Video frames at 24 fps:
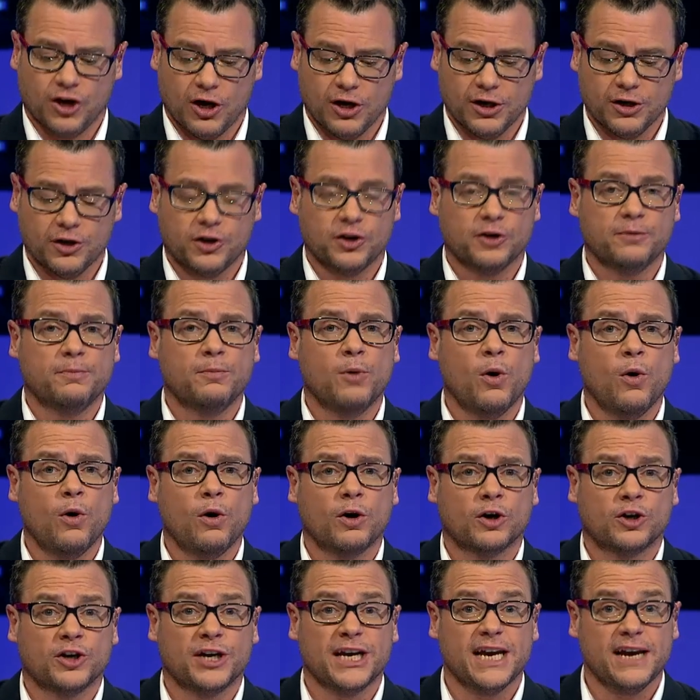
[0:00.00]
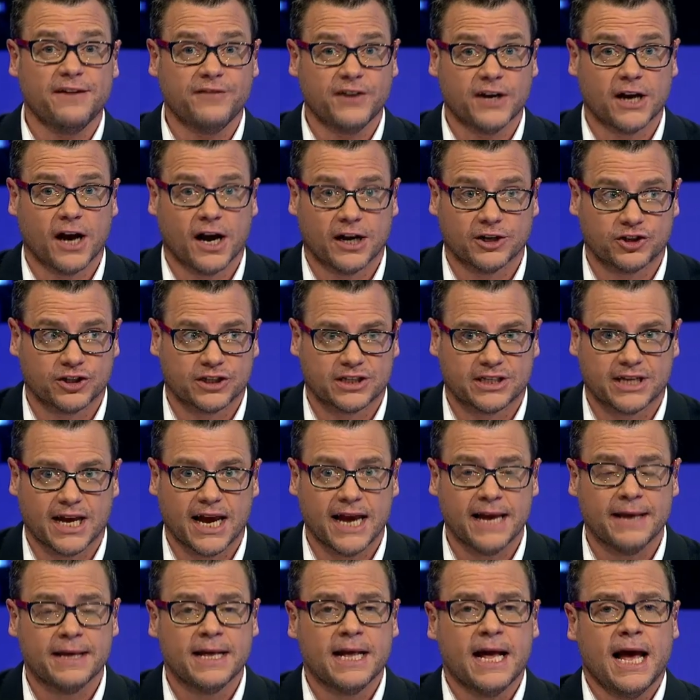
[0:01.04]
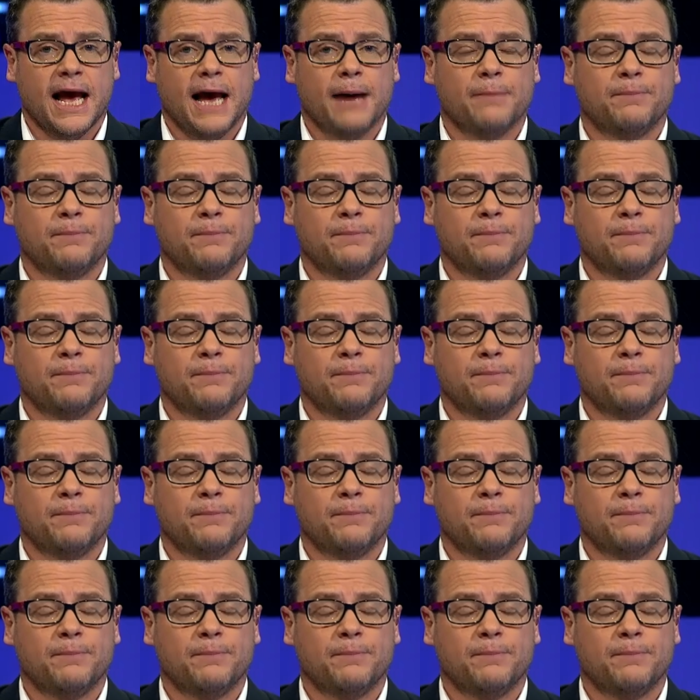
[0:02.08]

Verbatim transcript: John, good, mor- good evening, I should say.